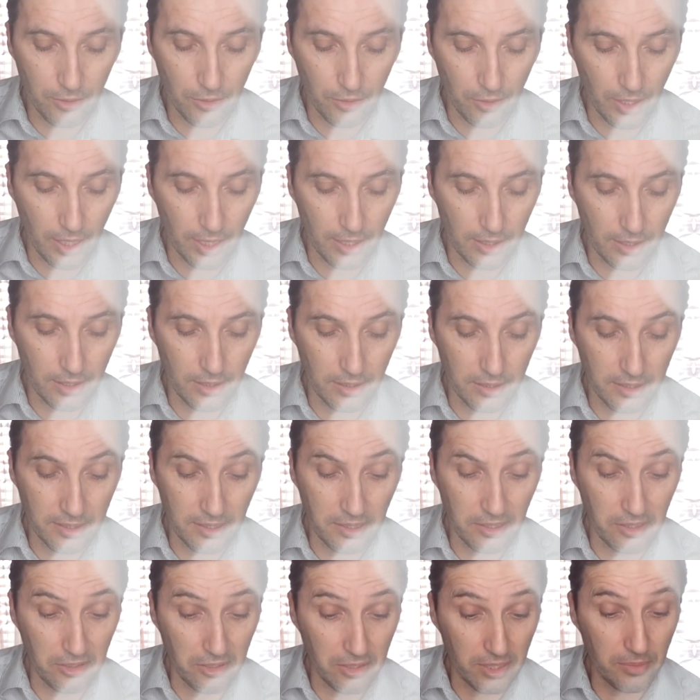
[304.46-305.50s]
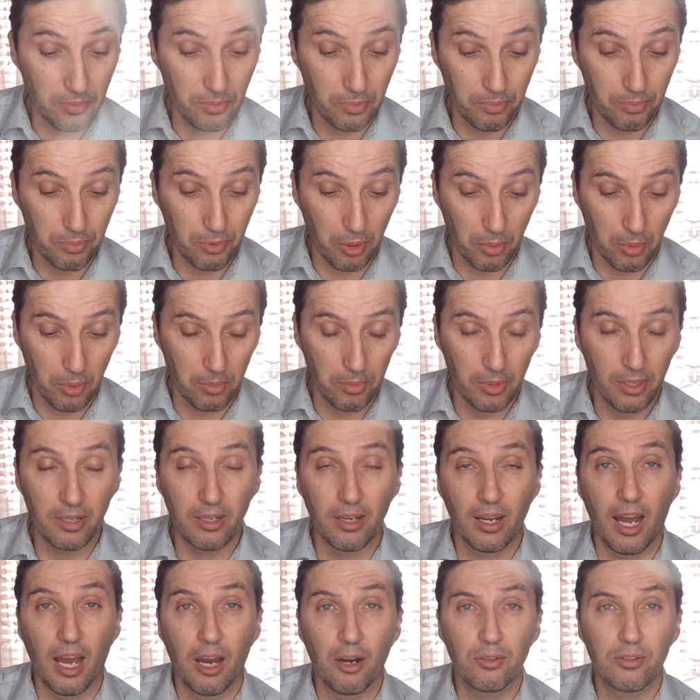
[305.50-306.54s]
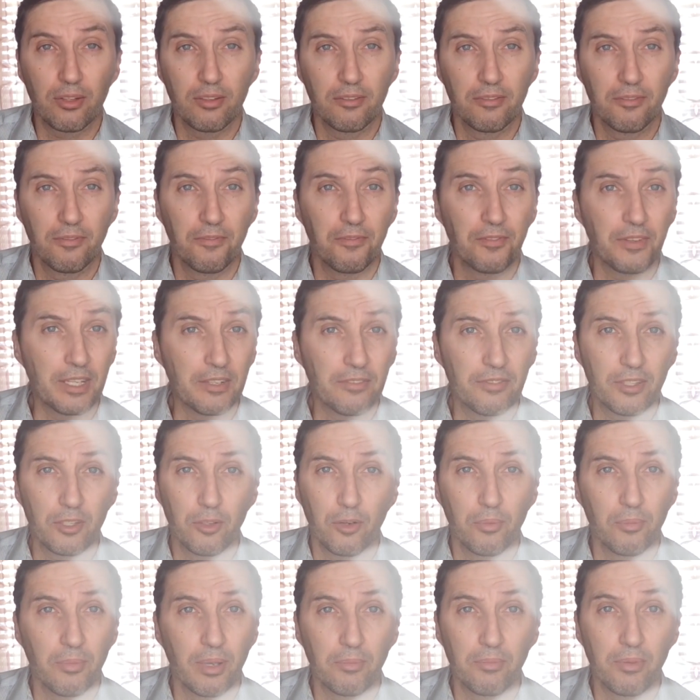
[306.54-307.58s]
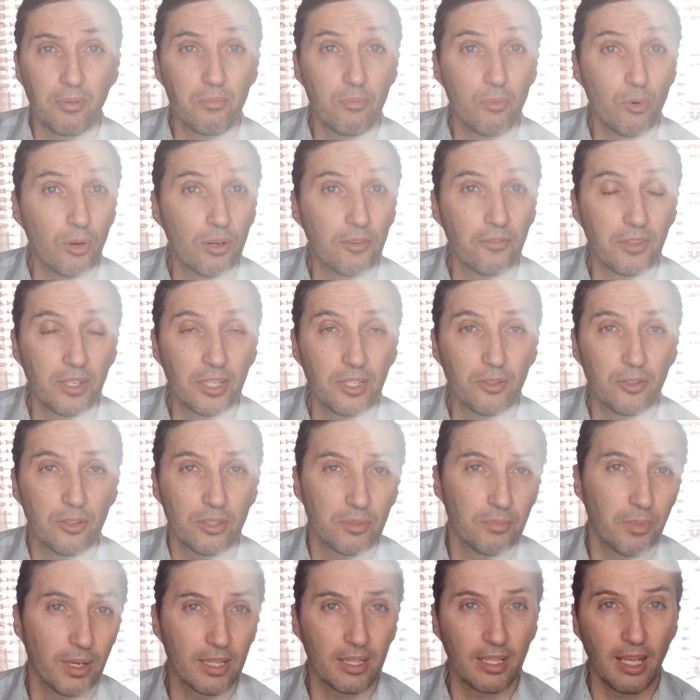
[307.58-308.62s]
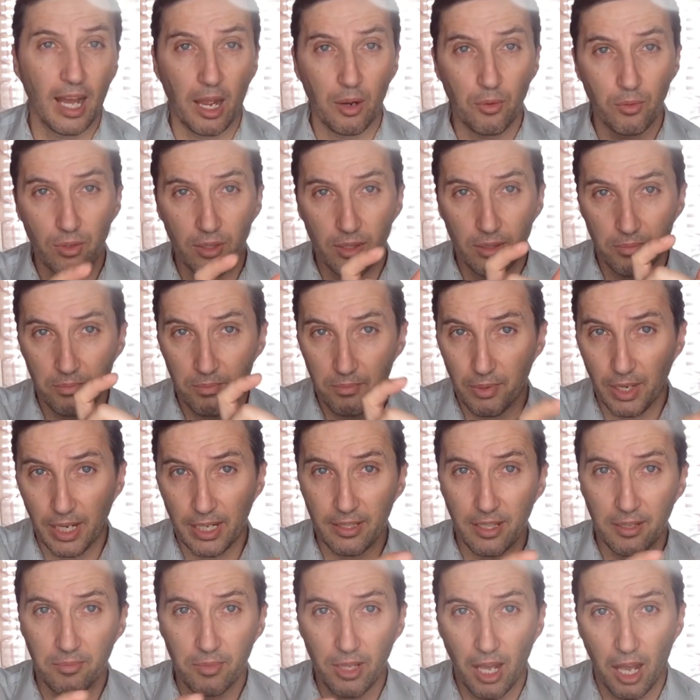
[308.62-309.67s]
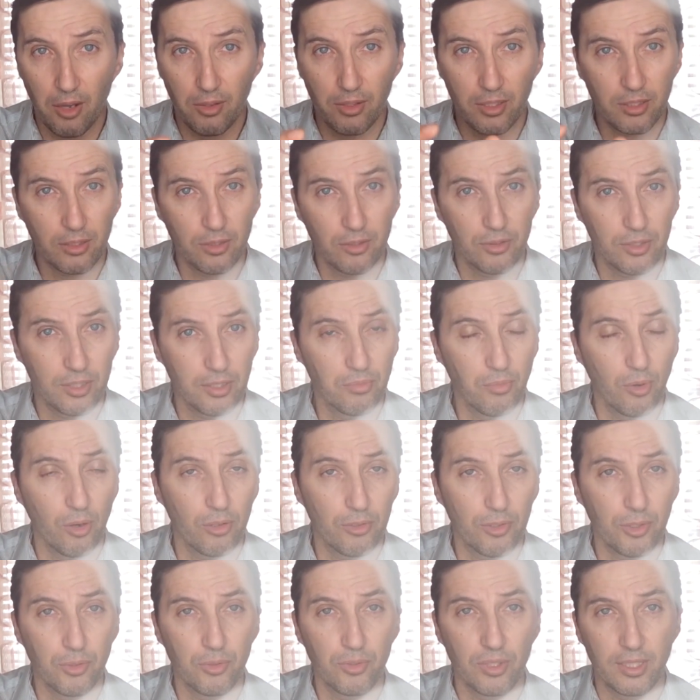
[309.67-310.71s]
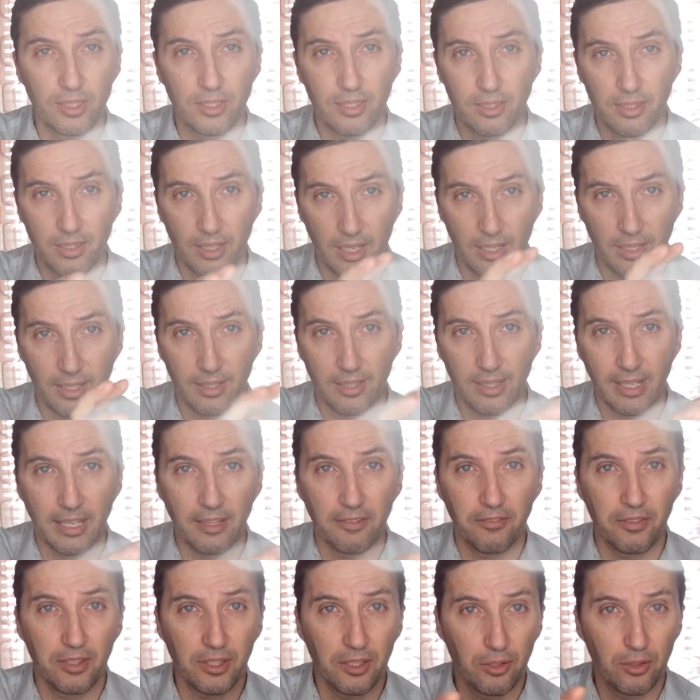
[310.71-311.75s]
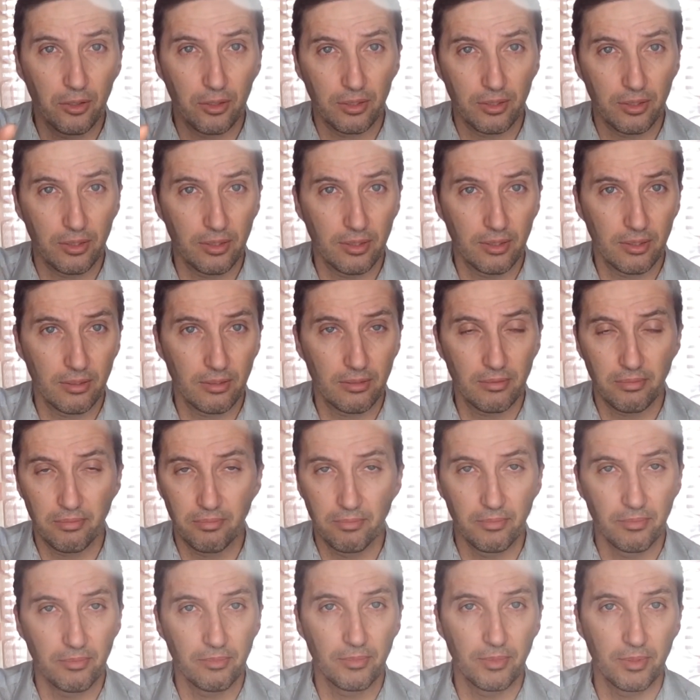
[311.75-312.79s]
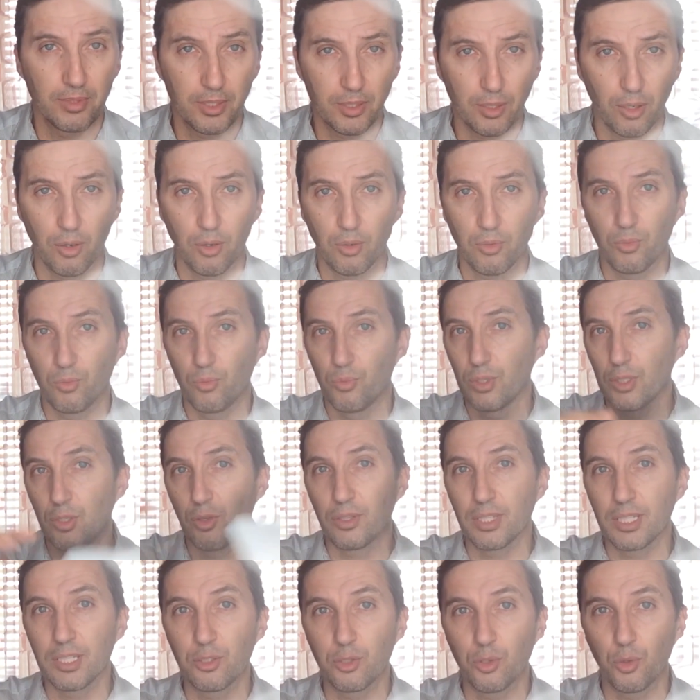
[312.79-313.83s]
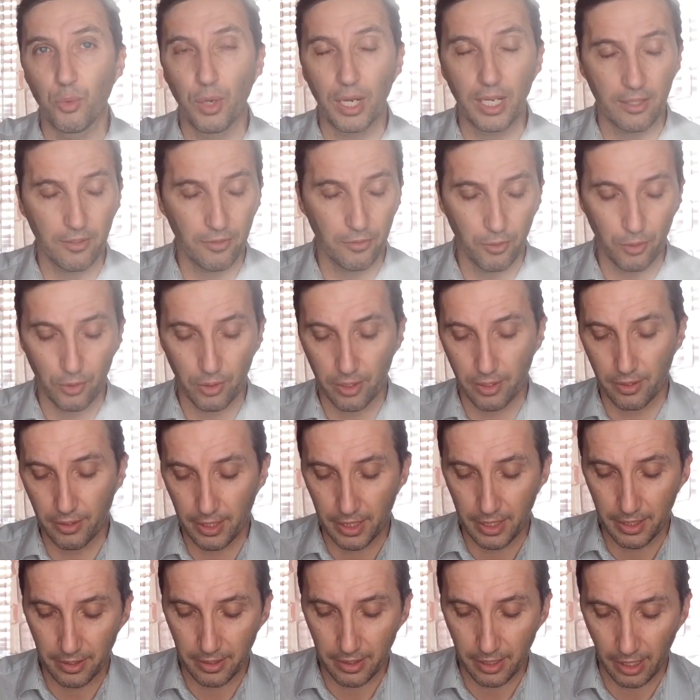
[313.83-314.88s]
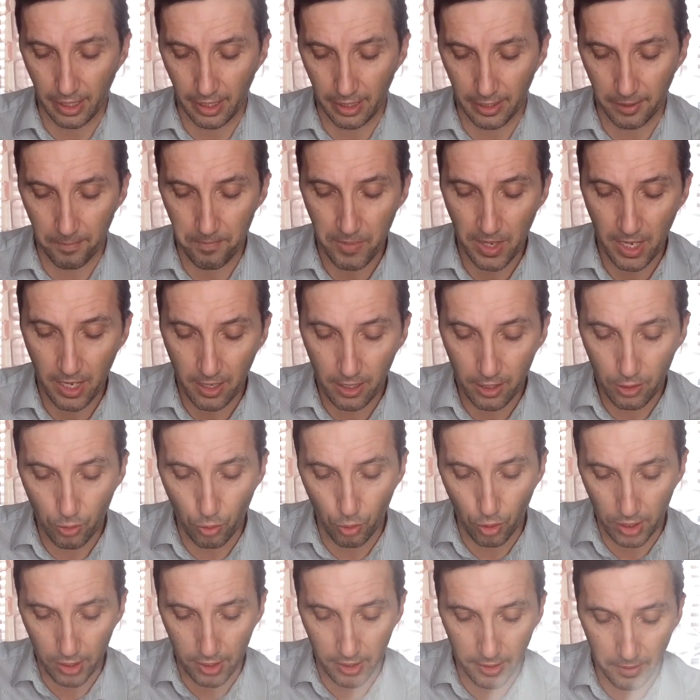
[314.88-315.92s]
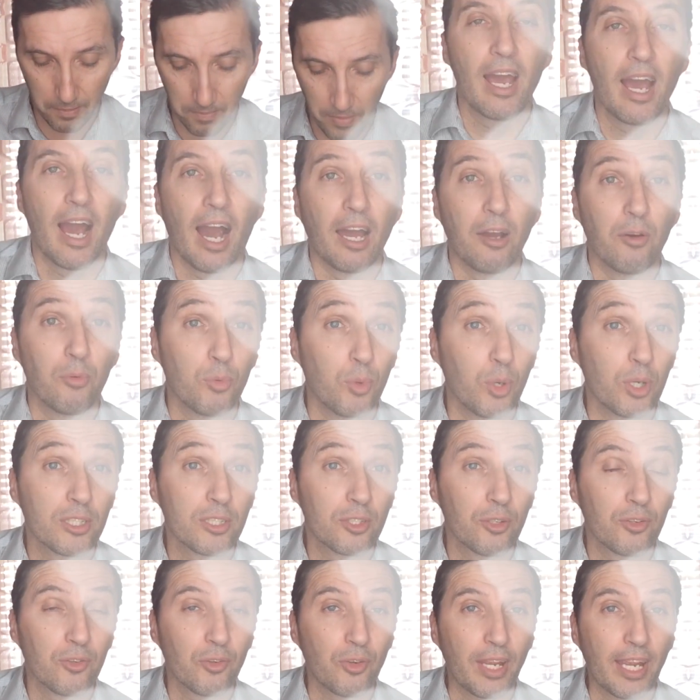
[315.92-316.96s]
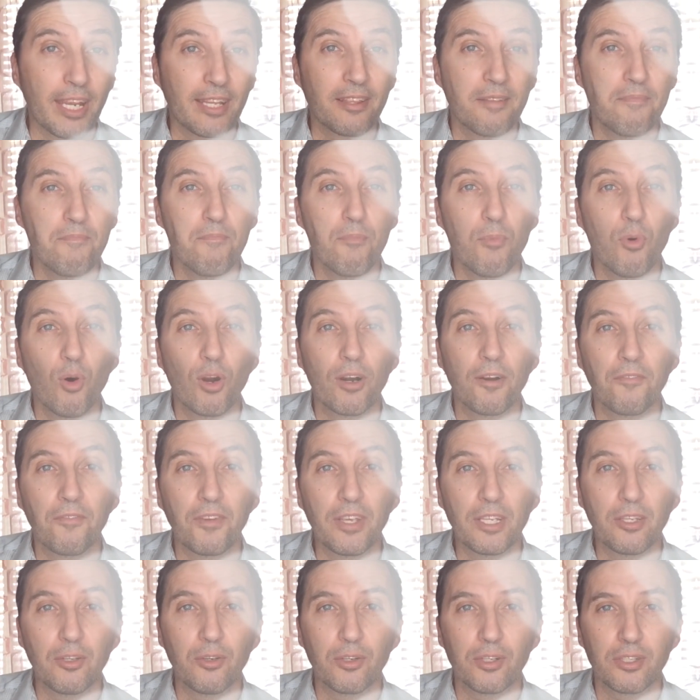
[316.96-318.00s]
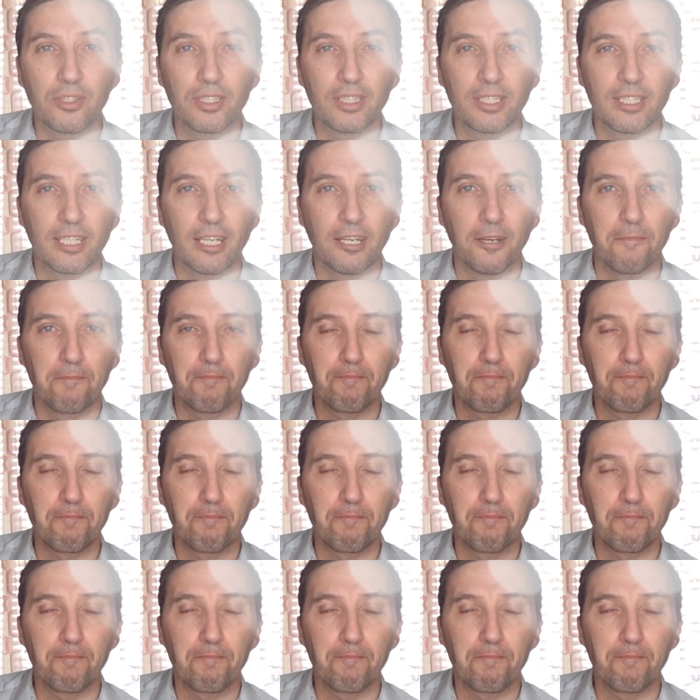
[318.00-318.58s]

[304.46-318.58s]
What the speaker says: to create the series, probably out of 50 or maybe more videos, but I will break them down into small units, kind of 10 videos, so we don't need to wait for the entire course. I want to create more videos